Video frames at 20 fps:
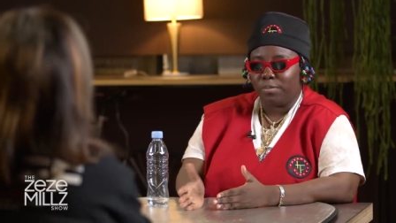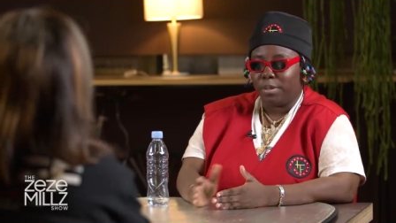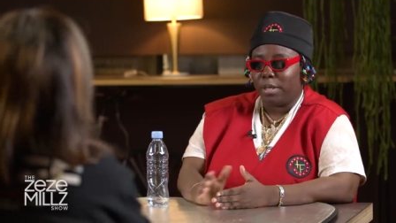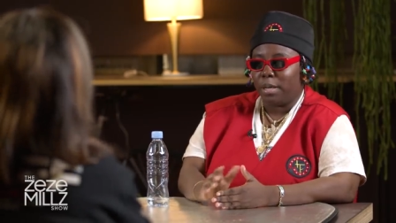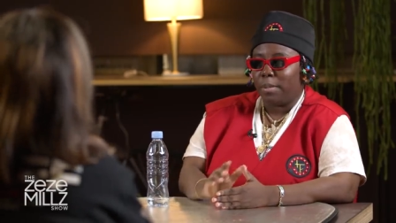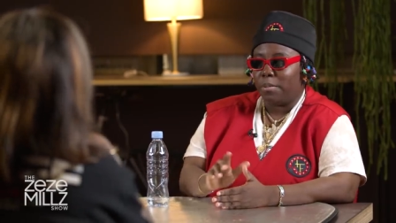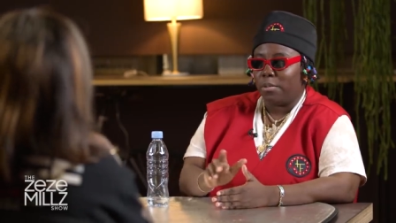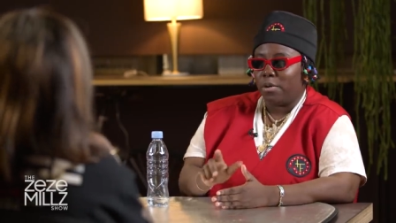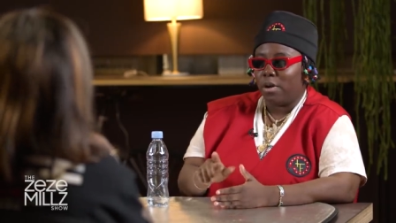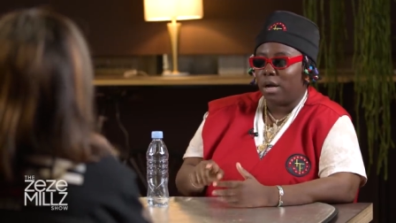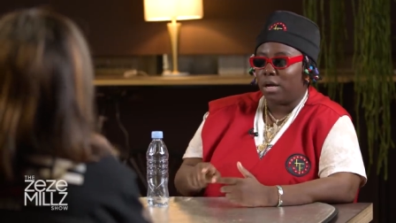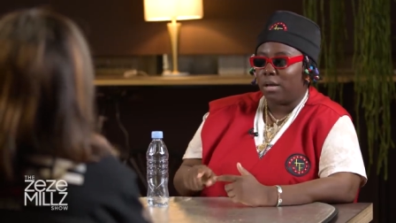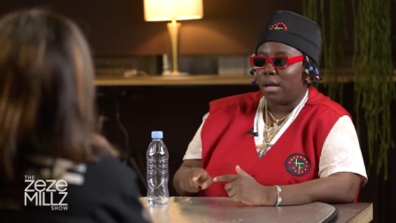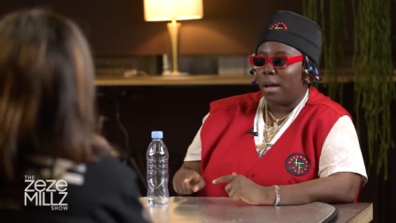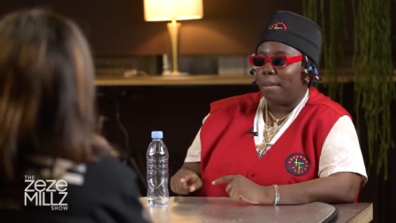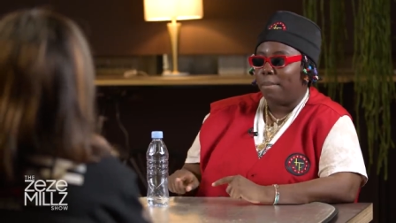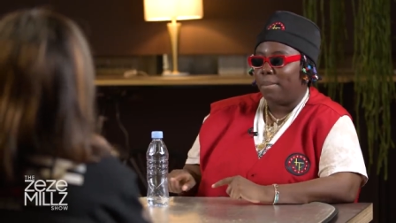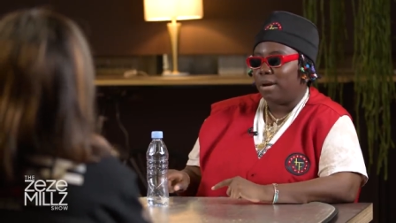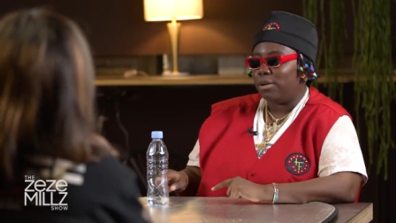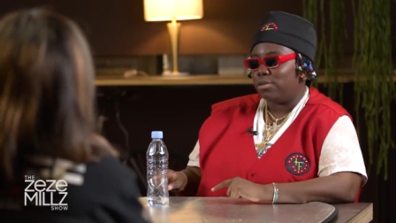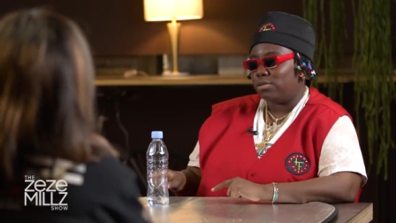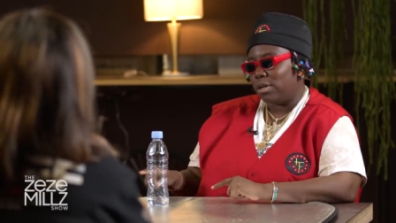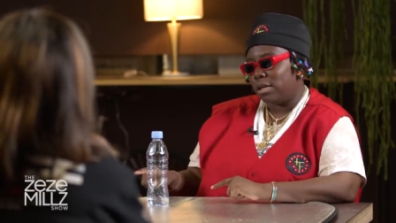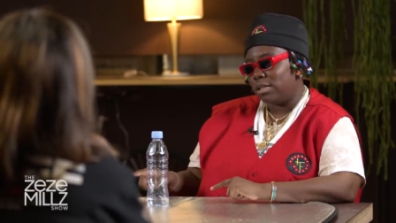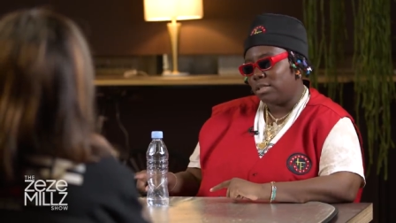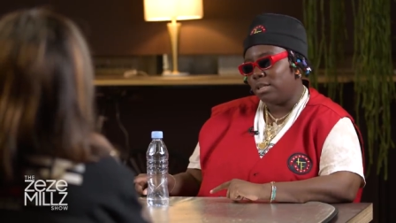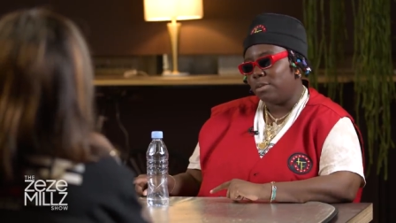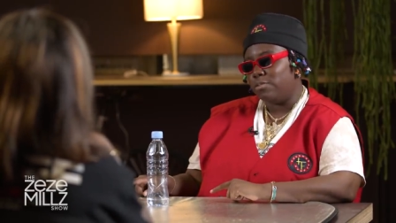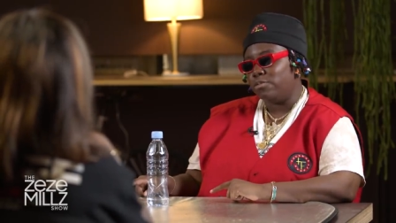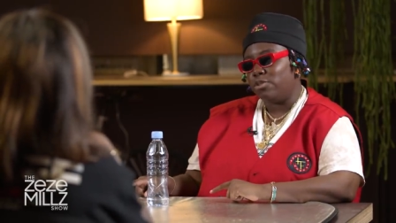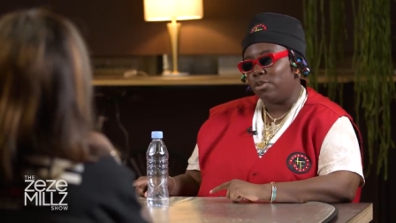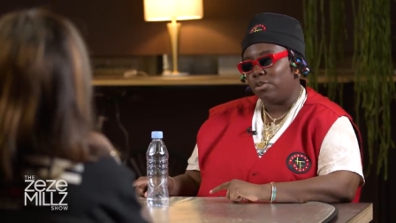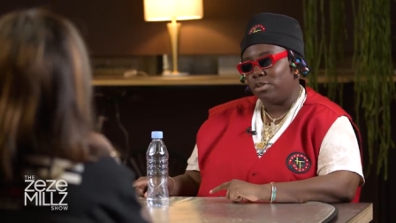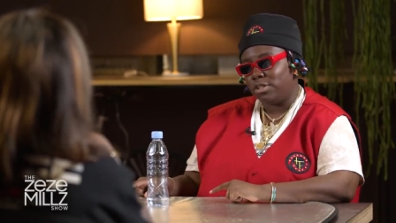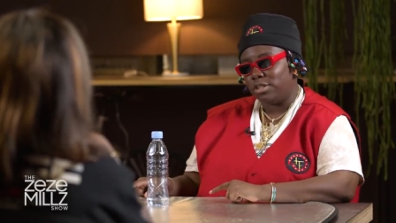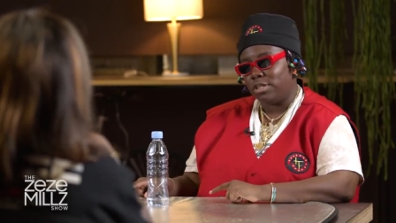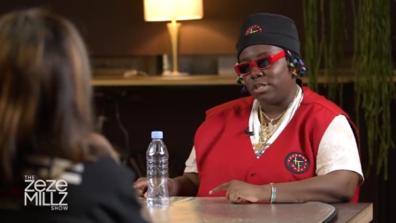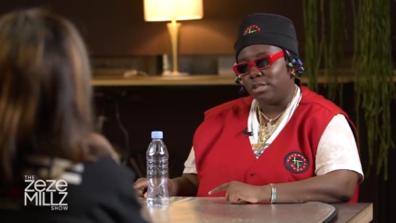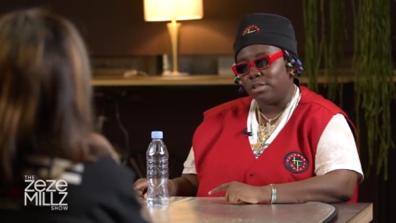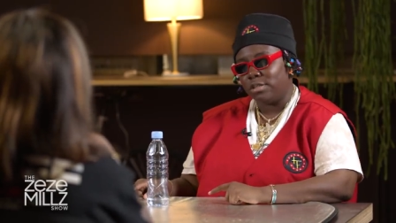but I'm not about to accept
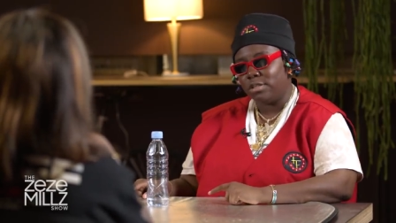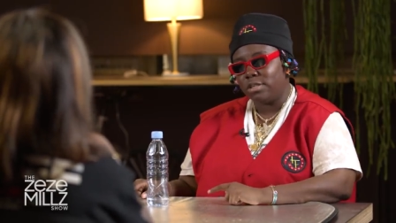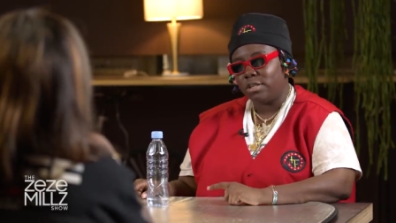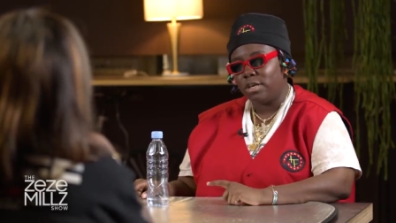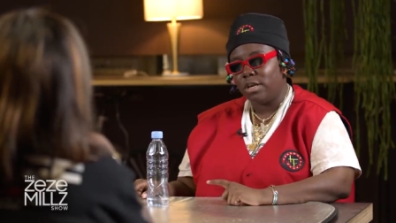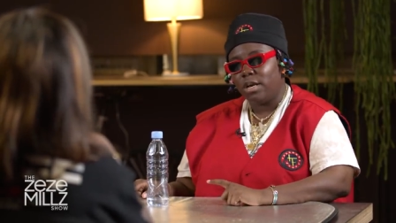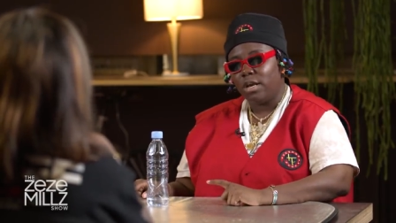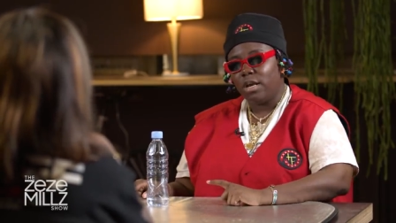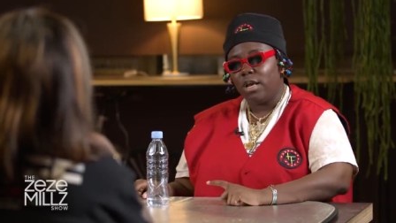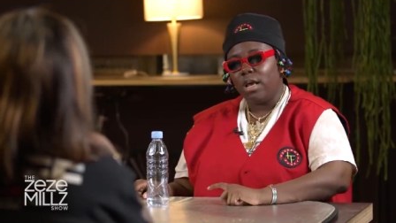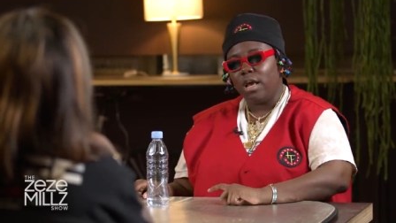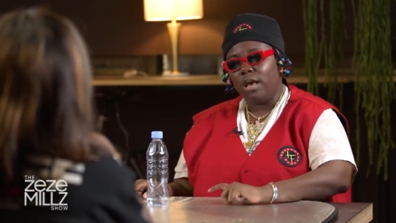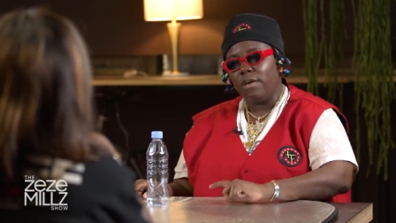nonsense. Mm.